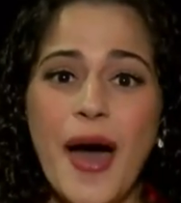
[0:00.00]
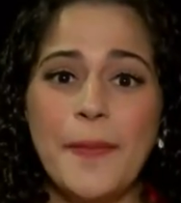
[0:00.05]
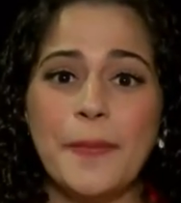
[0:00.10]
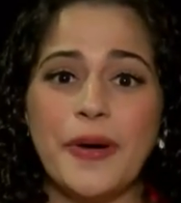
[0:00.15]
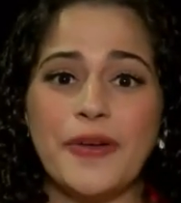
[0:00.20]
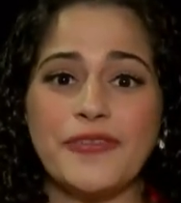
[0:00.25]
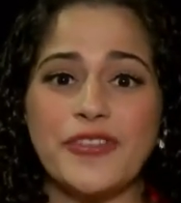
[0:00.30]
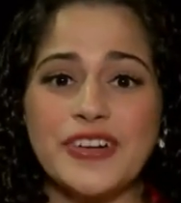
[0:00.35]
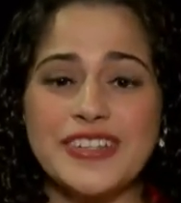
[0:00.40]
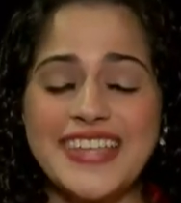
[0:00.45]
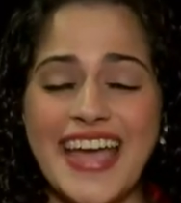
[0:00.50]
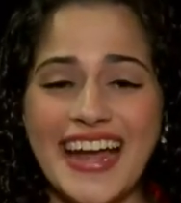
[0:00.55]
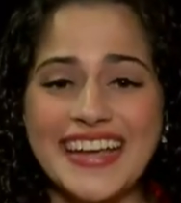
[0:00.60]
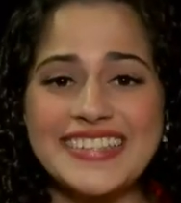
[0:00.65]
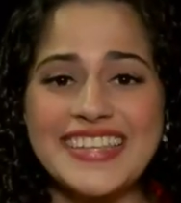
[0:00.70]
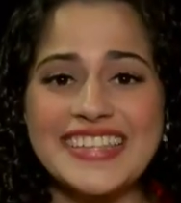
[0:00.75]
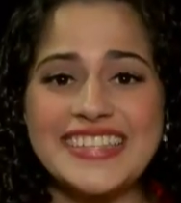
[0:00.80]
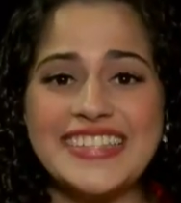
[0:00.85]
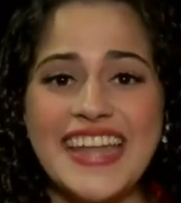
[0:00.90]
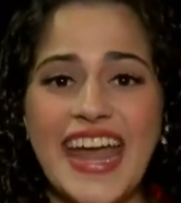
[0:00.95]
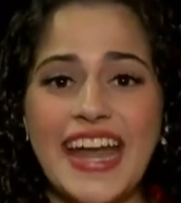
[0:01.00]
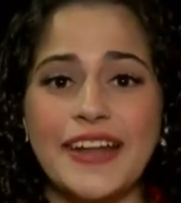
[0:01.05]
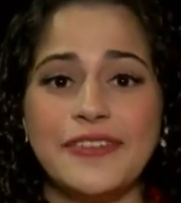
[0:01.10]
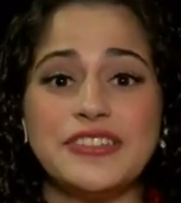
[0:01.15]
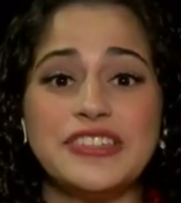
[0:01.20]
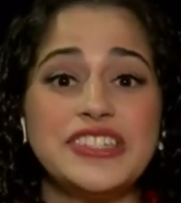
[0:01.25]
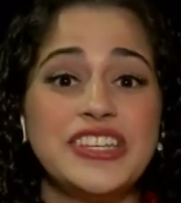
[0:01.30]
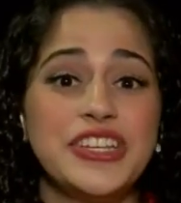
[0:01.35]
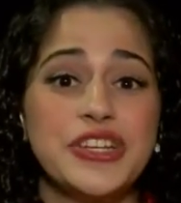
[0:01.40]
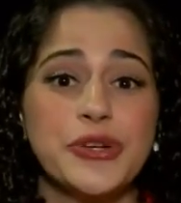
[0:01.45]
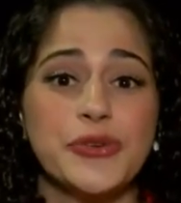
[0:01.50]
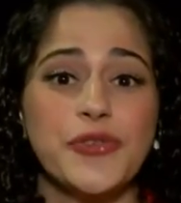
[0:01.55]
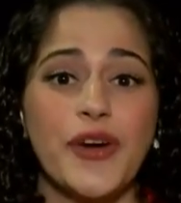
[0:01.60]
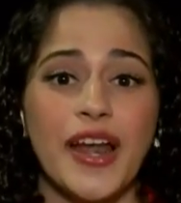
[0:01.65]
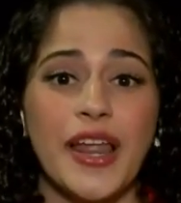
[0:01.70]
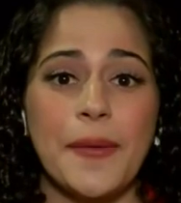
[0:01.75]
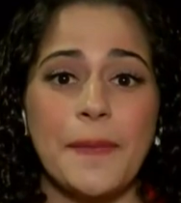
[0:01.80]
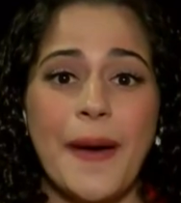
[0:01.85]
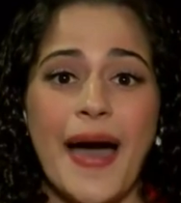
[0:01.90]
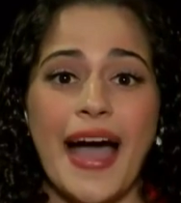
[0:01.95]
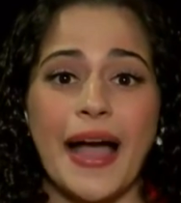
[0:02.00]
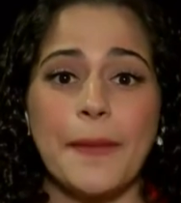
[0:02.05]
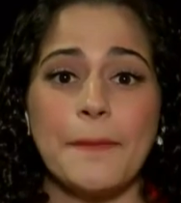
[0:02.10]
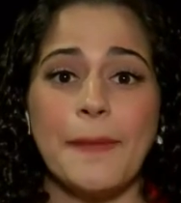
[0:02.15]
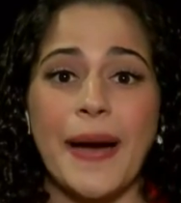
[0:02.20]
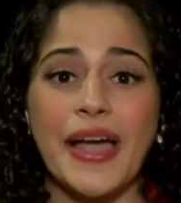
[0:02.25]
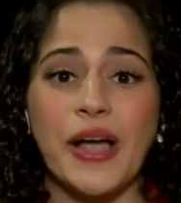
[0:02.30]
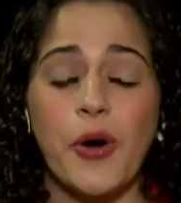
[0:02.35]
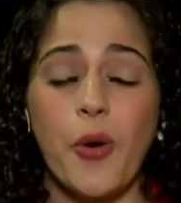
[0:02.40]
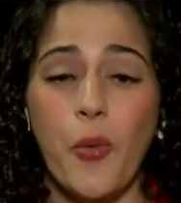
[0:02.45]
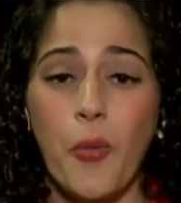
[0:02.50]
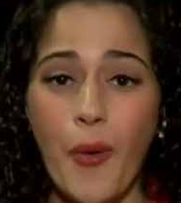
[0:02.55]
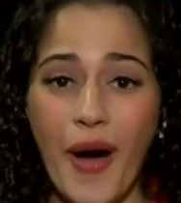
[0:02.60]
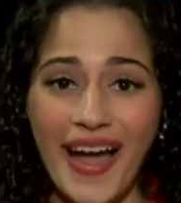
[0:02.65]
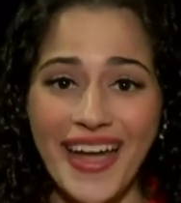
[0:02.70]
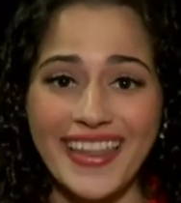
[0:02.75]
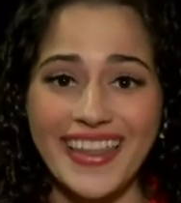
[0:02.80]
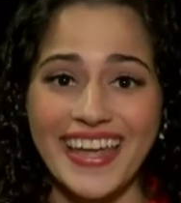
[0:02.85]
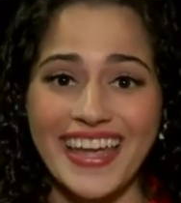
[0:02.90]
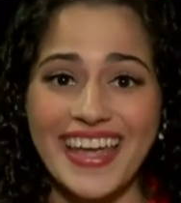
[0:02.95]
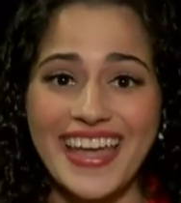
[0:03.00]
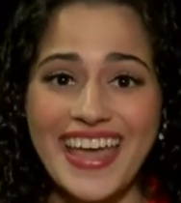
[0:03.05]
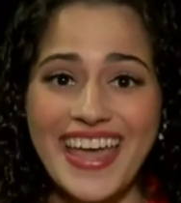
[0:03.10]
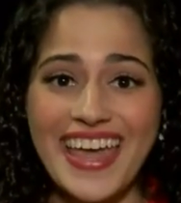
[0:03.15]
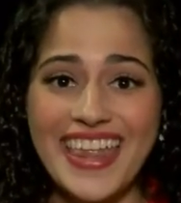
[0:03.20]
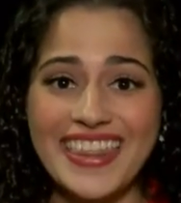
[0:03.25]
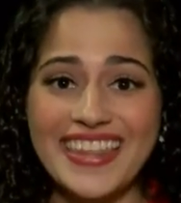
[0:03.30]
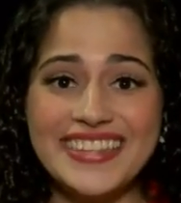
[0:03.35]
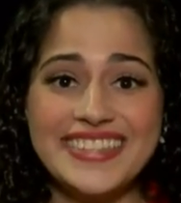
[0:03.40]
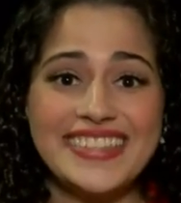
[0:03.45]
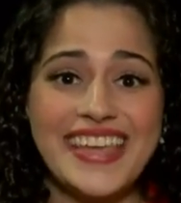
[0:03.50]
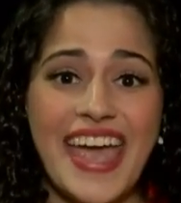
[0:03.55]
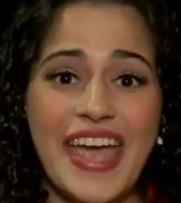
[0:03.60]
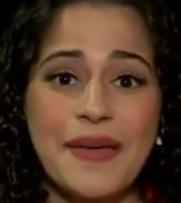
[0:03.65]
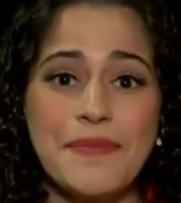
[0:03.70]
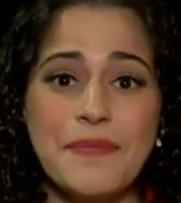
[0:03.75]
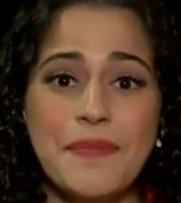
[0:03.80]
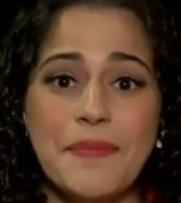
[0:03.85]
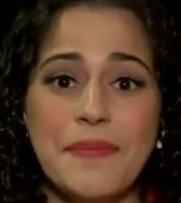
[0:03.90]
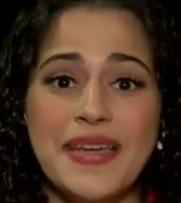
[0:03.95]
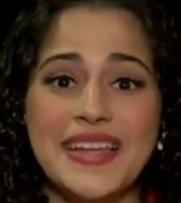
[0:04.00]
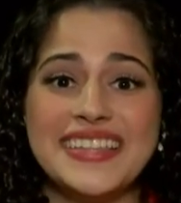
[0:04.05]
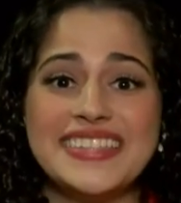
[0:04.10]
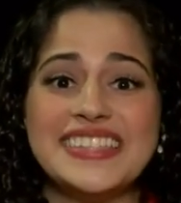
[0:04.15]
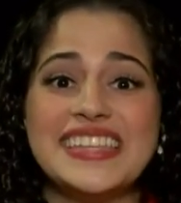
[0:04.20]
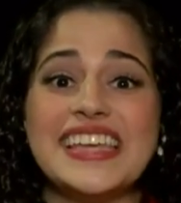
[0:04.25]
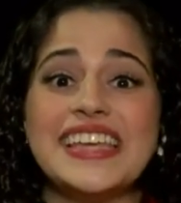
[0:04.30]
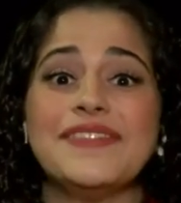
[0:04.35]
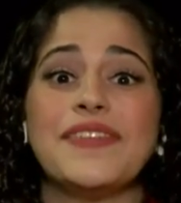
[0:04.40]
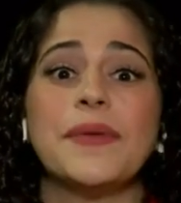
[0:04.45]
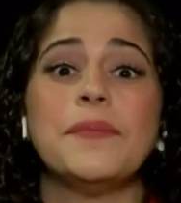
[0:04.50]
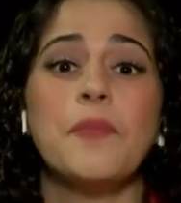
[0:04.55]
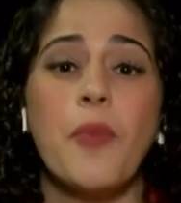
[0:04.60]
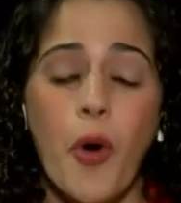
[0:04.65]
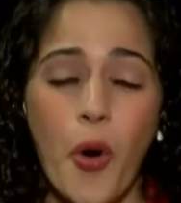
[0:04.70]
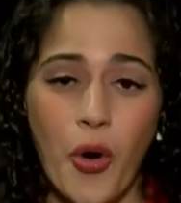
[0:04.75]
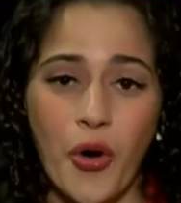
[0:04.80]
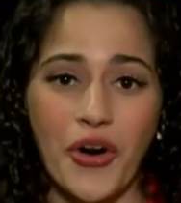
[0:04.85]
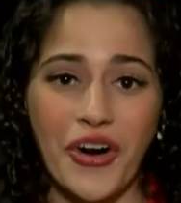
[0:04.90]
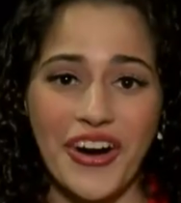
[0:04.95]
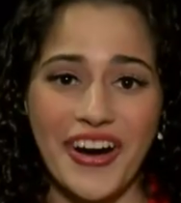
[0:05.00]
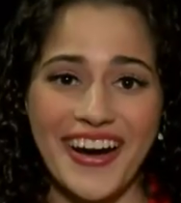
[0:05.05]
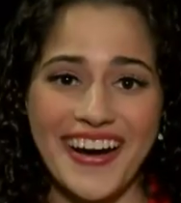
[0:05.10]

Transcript: But for Texas native senior running back Michael Wiley, this game means even more.